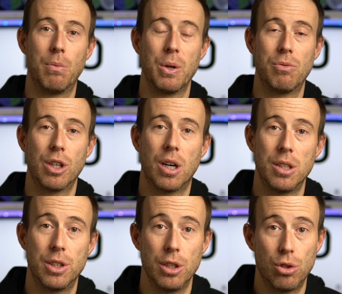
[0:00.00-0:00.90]
with
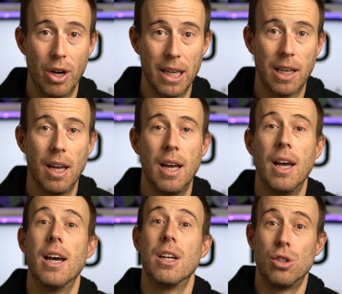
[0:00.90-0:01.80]
regards to
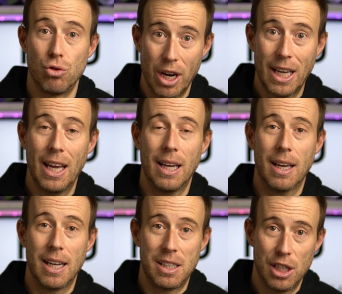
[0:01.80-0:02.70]
drinking
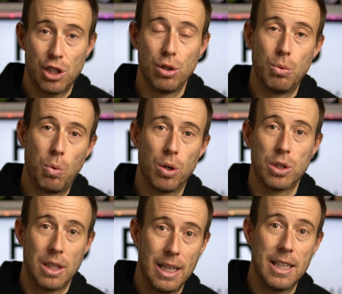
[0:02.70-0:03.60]
additional
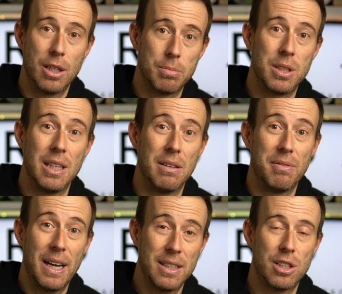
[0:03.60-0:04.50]
water leading up to the
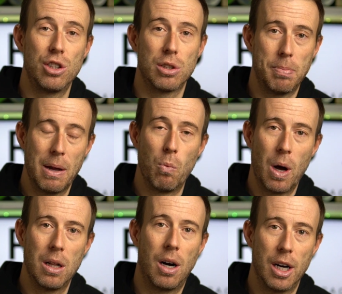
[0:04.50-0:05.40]
events, just being
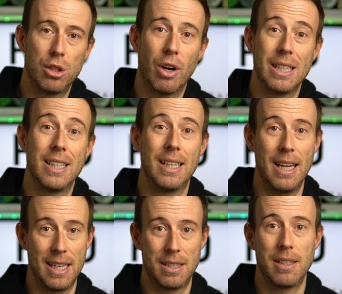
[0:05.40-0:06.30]
well hydrated
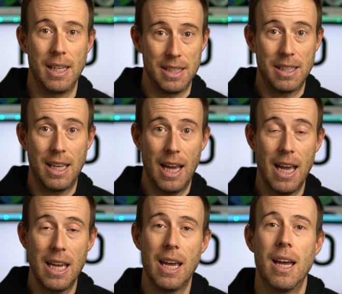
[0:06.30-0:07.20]
is
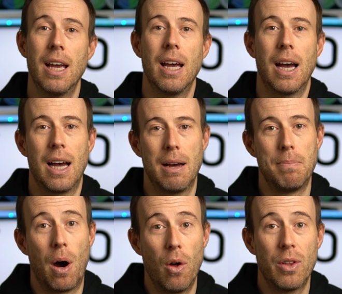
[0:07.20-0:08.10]
key.
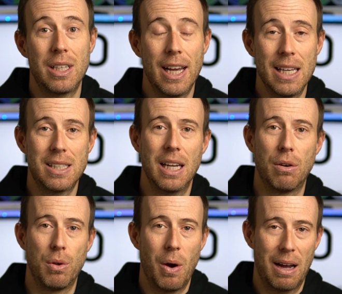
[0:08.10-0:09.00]
But on the day
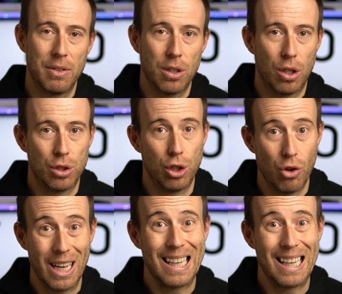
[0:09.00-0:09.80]
itself, you haven't got to drink